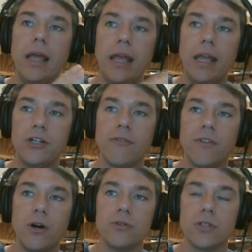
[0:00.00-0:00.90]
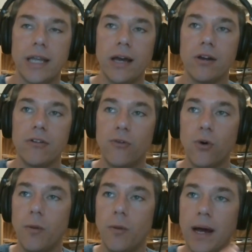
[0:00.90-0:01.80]
each of those accounted
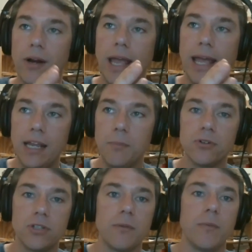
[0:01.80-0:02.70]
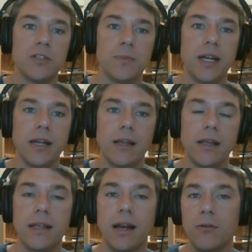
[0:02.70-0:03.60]
for about 80% of my spending.
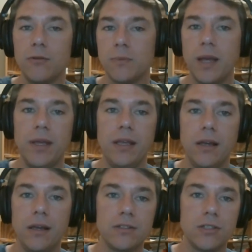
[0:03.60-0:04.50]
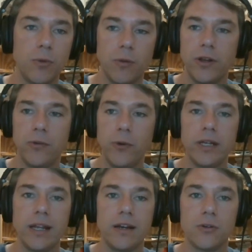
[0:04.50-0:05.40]
And then I was maybe somewhere
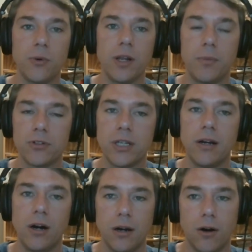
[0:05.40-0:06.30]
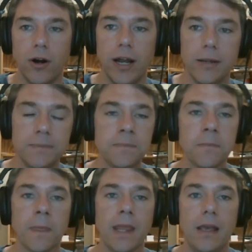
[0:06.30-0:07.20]
between 10 and 20% on RA.
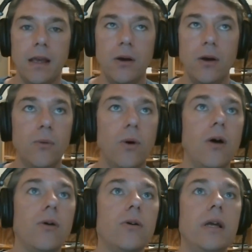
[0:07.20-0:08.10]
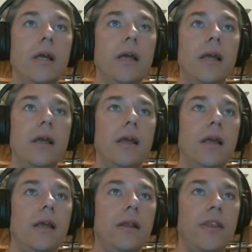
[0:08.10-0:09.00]
Well,
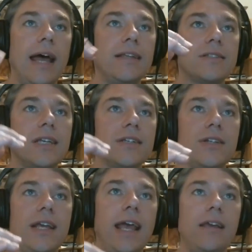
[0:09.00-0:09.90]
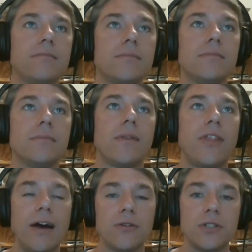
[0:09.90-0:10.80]
that
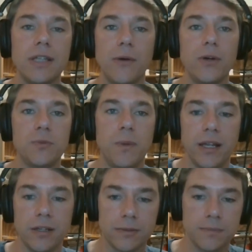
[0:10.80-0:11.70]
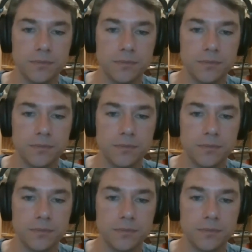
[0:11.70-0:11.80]
$68,000 that we spent